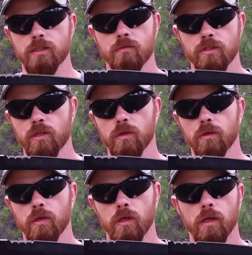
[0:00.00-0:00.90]
since it was
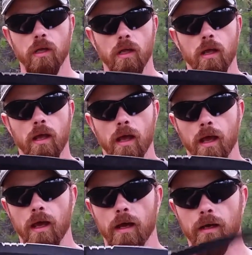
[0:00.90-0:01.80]
new.
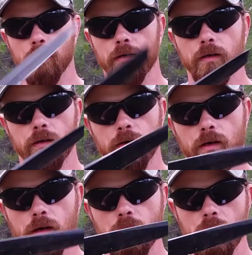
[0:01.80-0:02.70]
And
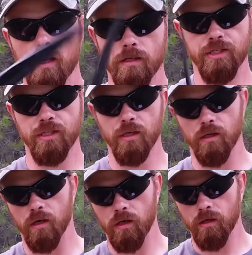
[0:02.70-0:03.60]
it is
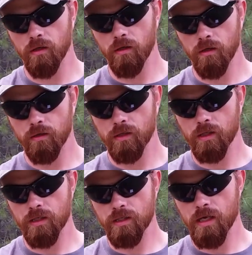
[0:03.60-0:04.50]
still, to
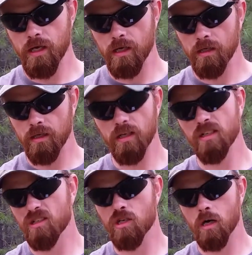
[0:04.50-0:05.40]
this day, it
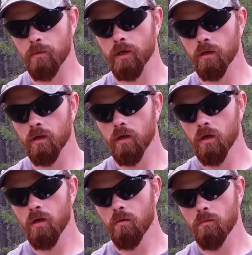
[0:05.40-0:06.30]
needs a sharpening.
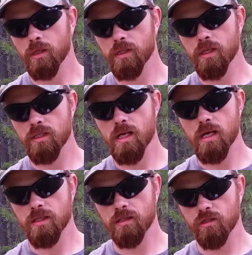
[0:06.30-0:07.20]
But to this
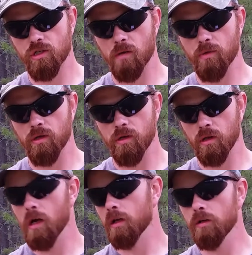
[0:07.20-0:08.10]
day, it's still sharper than
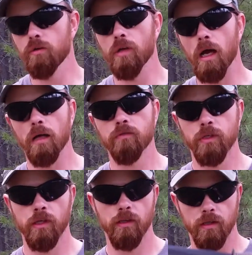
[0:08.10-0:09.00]
a lot of new knives
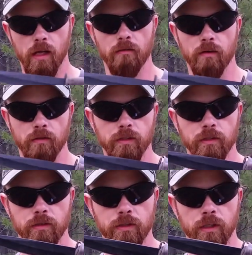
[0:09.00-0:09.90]
that I've ever
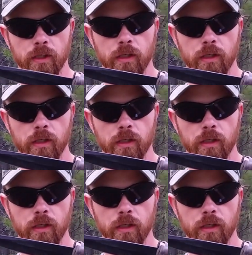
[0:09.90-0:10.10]
used.